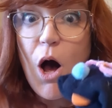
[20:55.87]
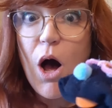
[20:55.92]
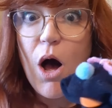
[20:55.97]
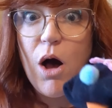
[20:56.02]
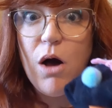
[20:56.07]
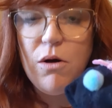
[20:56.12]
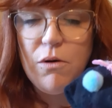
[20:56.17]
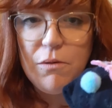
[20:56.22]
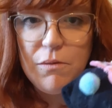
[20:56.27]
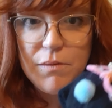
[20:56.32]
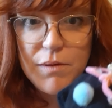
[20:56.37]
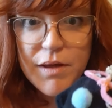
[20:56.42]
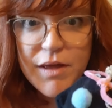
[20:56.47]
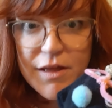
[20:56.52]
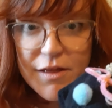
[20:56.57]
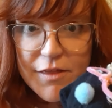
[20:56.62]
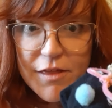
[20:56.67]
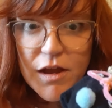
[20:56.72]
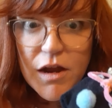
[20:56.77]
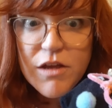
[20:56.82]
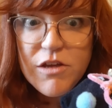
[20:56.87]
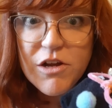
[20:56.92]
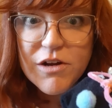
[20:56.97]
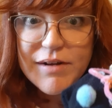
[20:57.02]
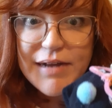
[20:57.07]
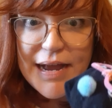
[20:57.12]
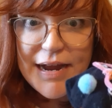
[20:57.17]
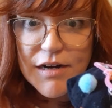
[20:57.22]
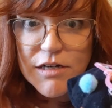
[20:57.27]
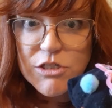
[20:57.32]
Oh, your
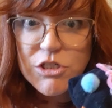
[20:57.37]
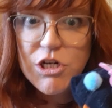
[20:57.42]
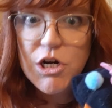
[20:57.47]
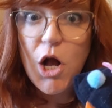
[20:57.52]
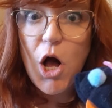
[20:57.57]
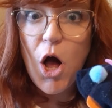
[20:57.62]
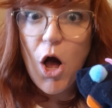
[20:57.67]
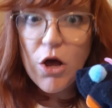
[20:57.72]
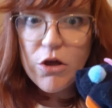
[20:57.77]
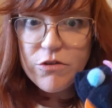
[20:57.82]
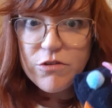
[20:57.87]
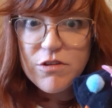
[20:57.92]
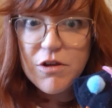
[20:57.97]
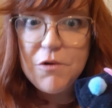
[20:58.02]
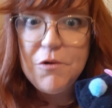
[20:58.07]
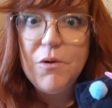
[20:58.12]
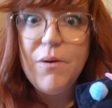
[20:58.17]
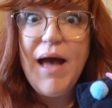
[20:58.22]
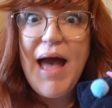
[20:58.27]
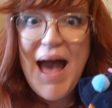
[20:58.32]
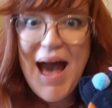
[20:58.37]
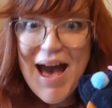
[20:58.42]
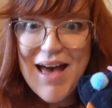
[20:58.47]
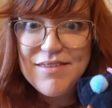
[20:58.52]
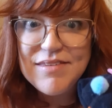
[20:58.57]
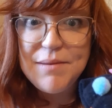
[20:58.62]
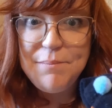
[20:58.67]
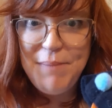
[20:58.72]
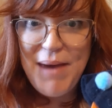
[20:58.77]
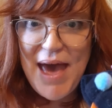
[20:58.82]
character also
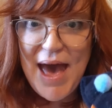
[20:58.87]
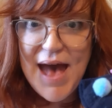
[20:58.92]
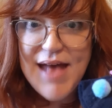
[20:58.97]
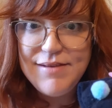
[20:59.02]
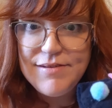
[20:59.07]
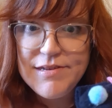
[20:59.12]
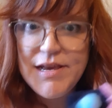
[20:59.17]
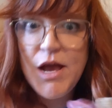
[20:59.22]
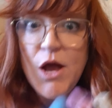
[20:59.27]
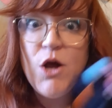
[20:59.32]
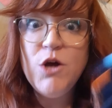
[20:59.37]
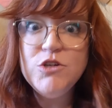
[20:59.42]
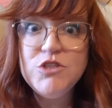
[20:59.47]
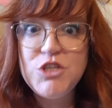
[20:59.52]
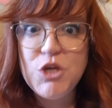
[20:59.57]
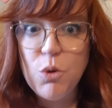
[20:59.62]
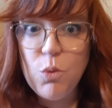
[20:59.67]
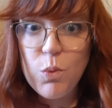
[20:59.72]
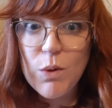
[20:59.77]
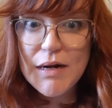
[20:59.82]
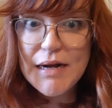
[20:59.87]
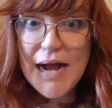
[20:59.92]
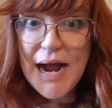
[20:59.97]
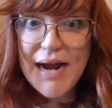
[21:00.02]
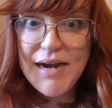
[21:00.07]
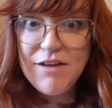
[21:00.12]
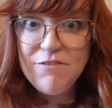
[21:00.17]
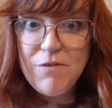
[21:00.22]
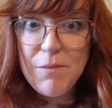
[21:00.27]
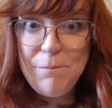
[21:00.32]
has a pet. So what
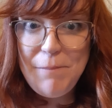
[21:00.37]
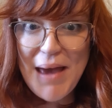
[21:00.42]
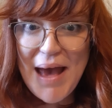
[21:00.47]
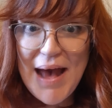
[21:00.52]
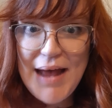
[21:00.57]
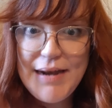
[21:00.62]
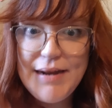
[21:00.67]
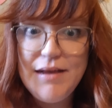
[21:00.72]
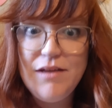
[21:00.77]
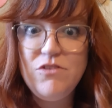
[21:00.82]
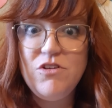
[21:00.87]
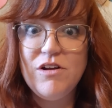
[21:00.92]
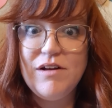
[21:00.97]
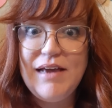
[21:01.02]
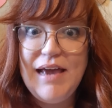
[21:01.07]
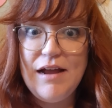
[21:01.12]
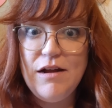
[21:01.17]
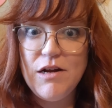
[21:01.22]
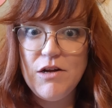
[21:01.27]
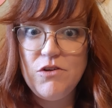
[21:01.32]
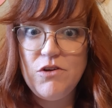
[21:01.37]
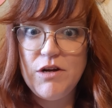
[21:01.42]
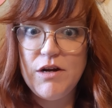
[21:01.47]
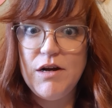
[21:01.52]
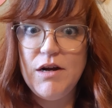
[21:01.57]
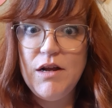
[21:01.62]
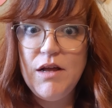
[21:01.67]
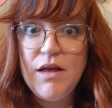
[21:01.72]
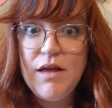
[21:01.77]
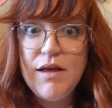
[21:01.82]
kind of a pet is your
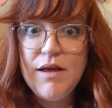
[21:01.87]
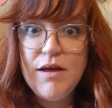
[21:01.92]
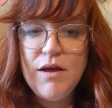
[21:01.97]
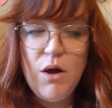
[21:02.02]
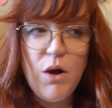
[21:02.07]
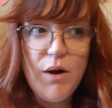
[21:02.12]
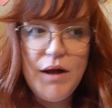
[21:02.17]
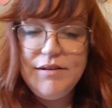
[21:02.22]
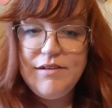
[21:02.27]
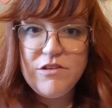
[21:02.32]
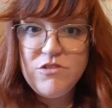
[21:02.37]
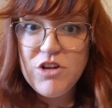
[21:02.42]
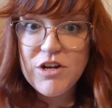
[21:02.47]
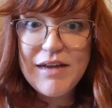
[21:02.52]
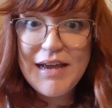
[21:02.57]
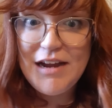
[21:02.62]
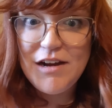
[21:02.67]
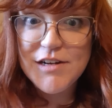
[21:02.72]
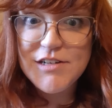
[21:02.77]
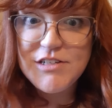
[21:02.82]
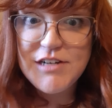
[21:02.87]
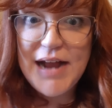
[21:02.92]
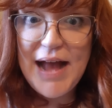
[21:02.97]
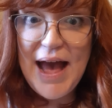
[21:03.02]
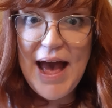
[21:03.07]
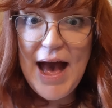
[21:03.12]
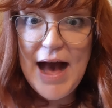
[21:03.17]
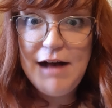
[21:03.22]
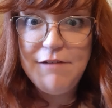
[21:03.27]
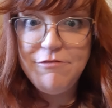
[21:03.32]
character, does your character
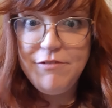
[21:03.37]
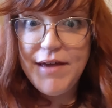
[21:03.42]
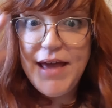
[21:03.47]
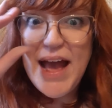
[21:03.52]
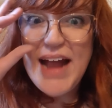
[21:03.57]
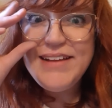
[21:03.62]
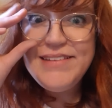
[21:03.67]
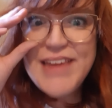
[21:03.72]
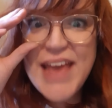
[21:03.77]
have? And